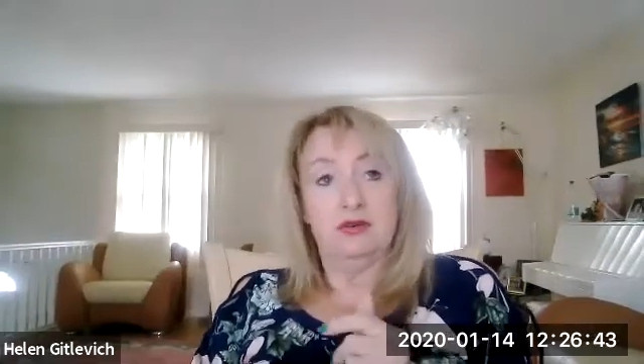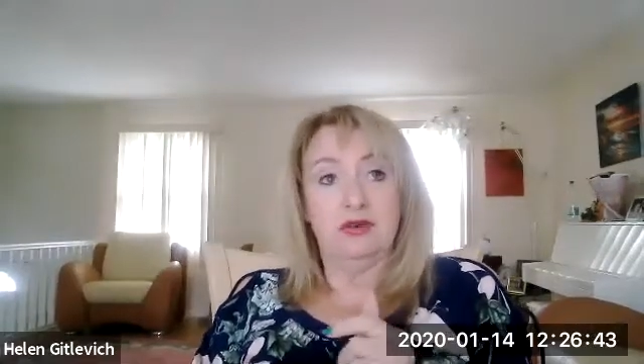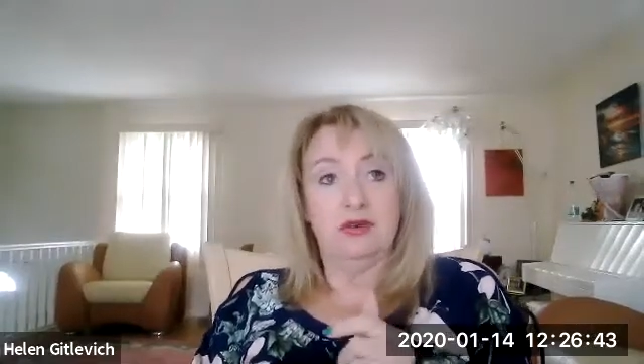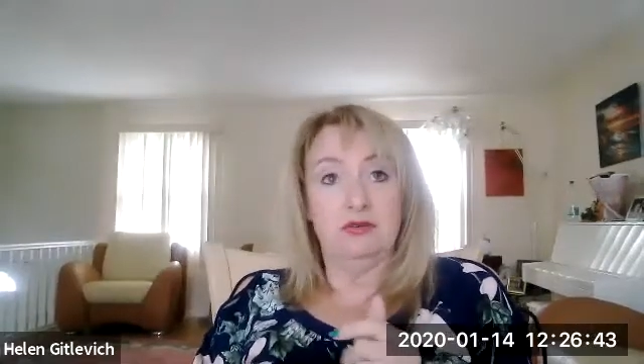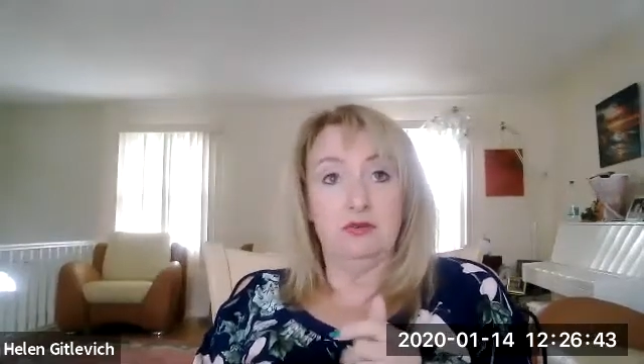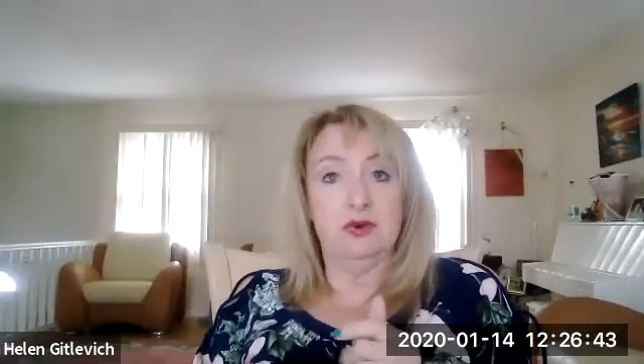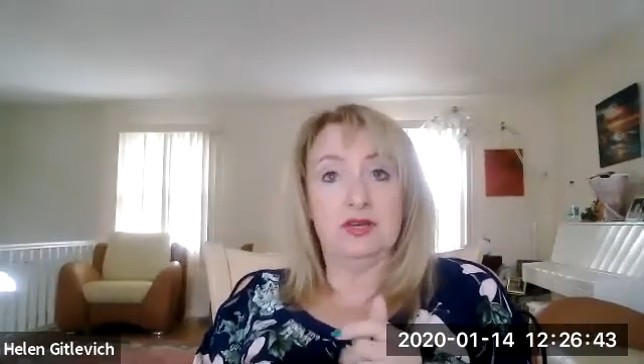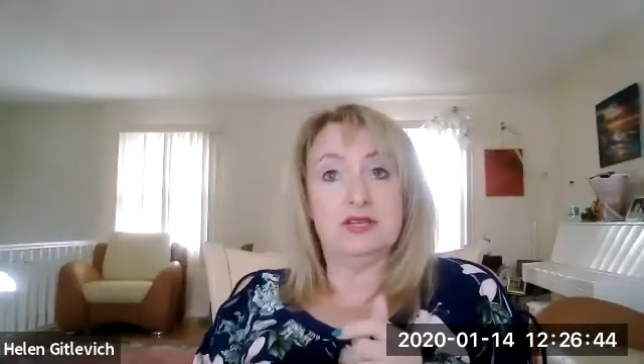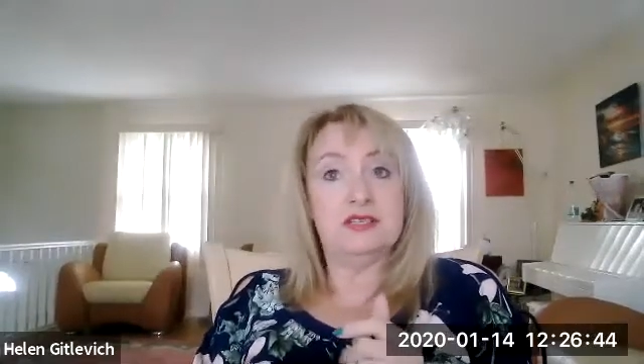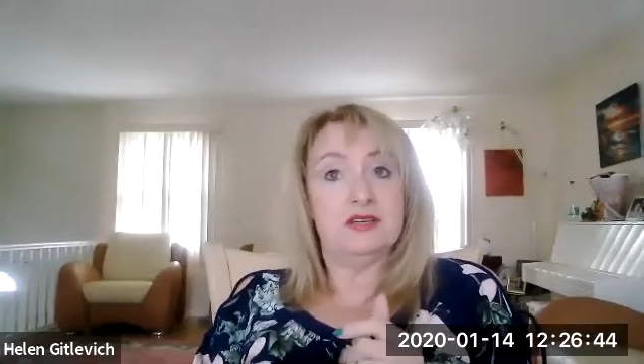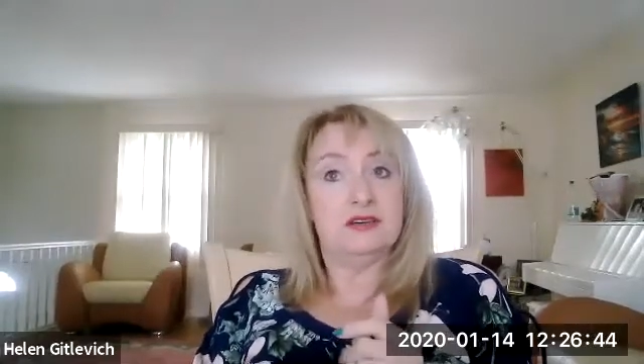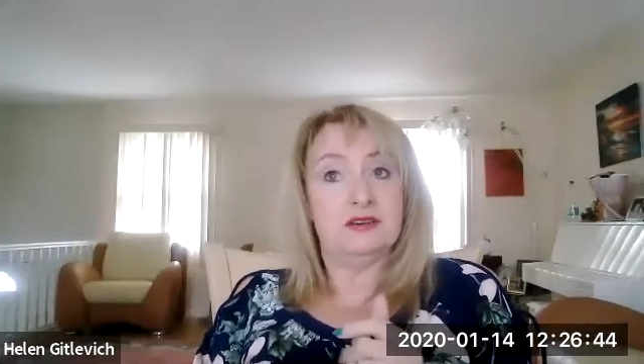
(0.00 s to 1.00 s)

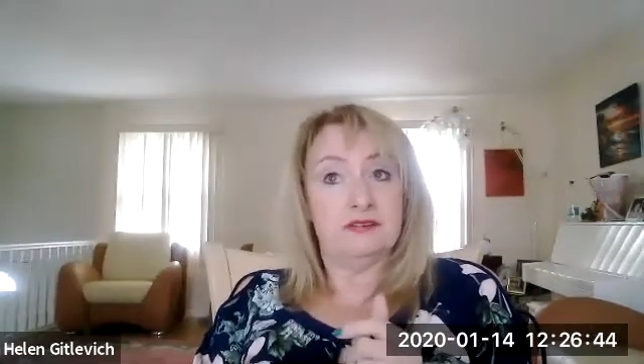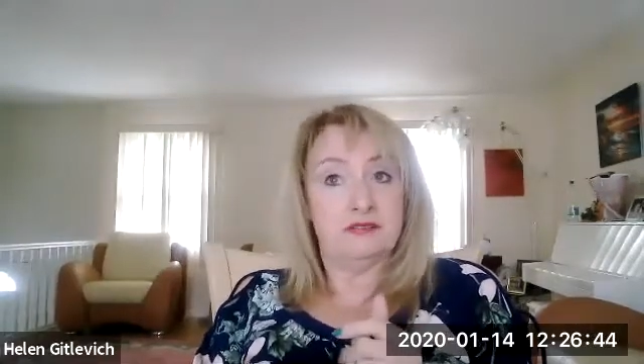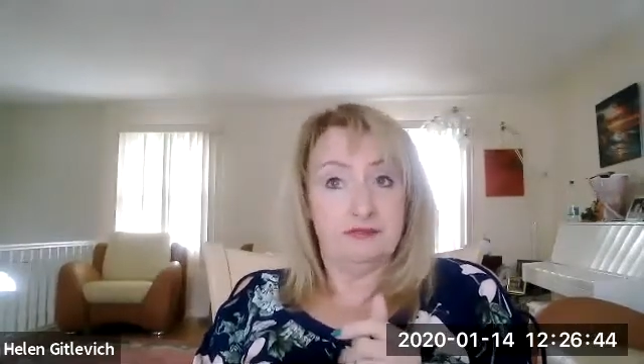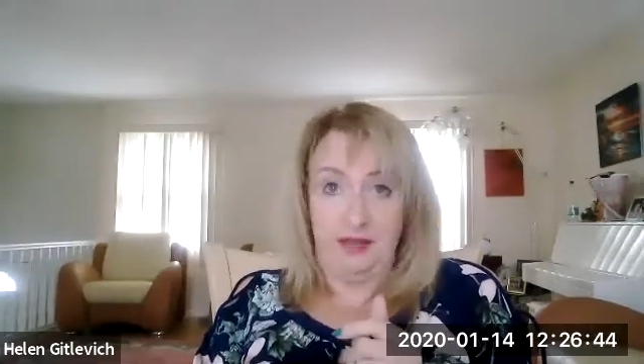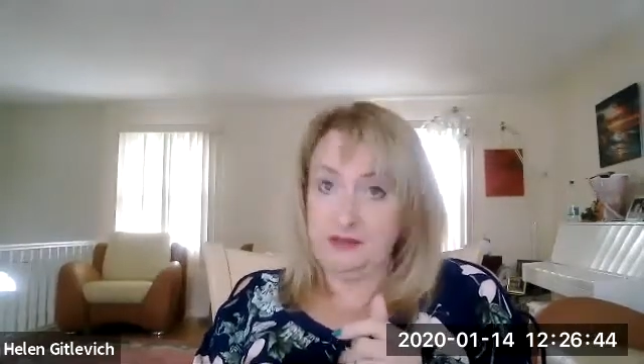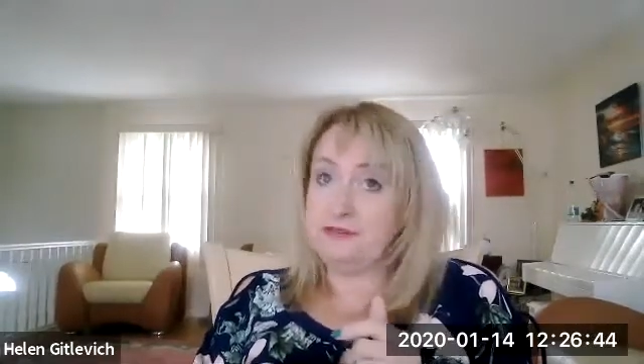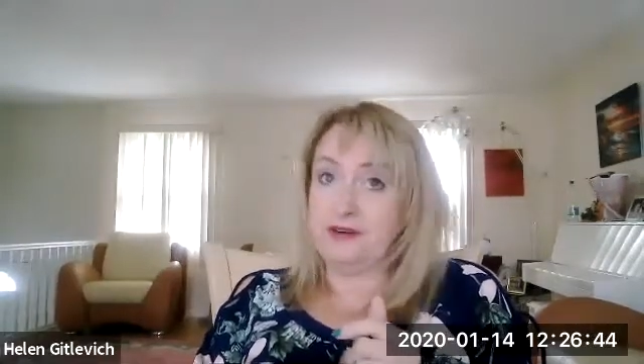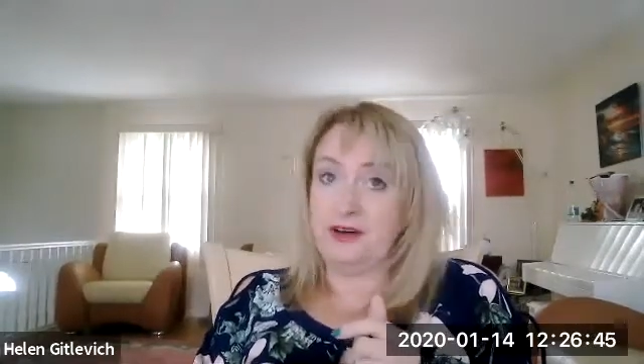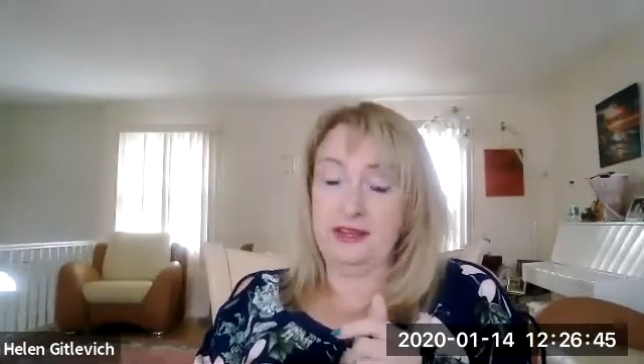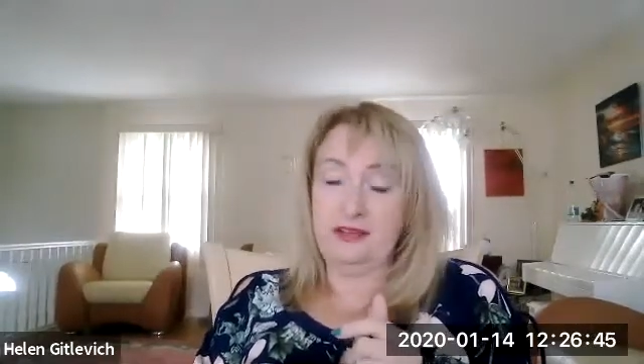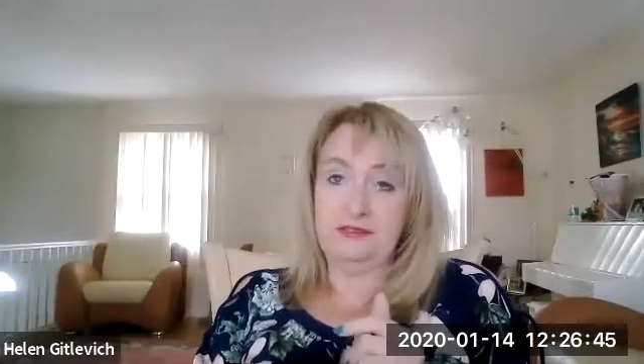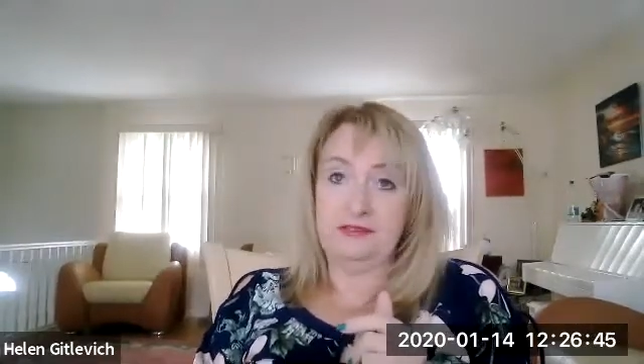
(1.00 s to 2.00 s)
was
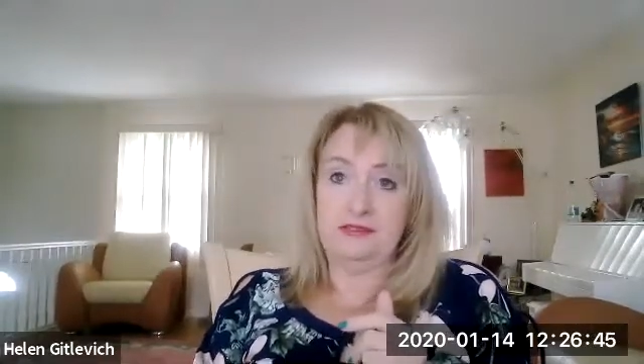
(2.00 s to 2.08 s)
5'5"